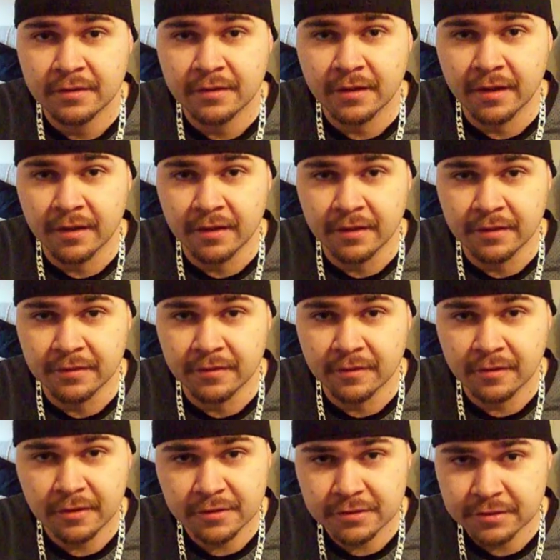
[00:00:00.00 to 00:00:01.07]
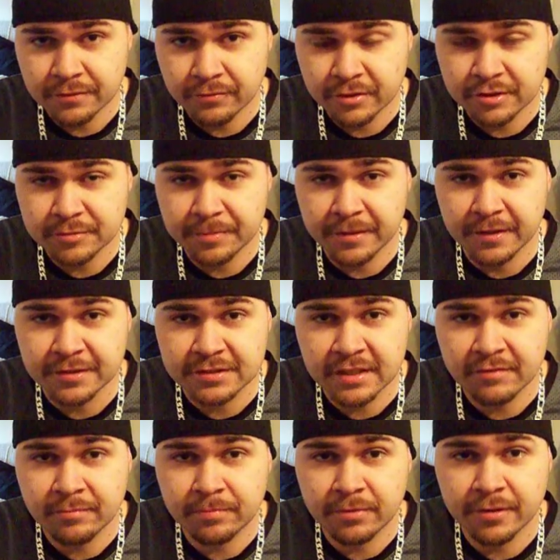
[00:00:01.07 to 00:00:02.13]
And the largest of which being a
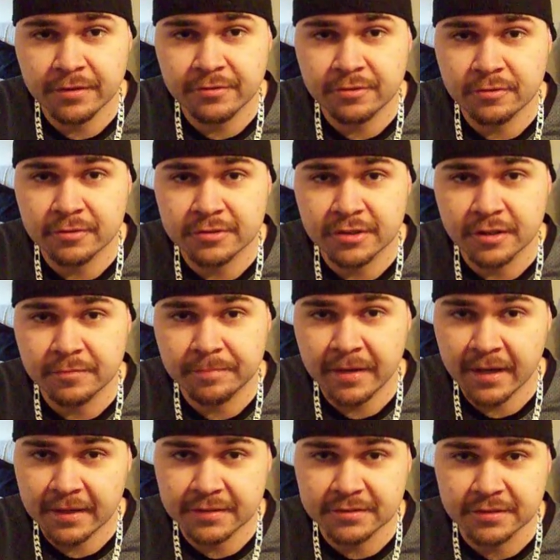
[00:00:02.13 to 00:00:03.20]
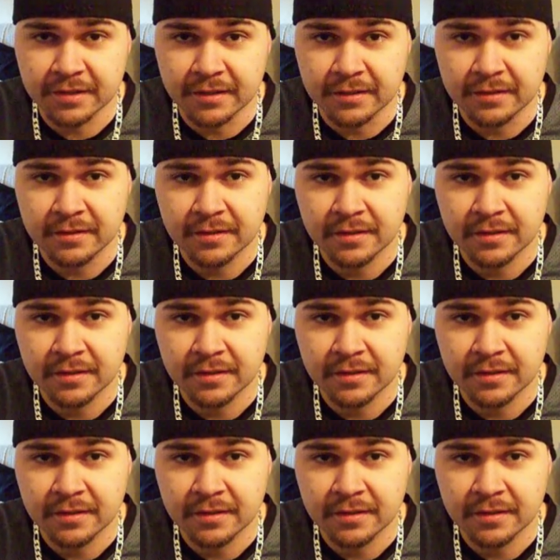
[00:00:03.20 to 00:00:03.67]
7.2 which hit Pakistan,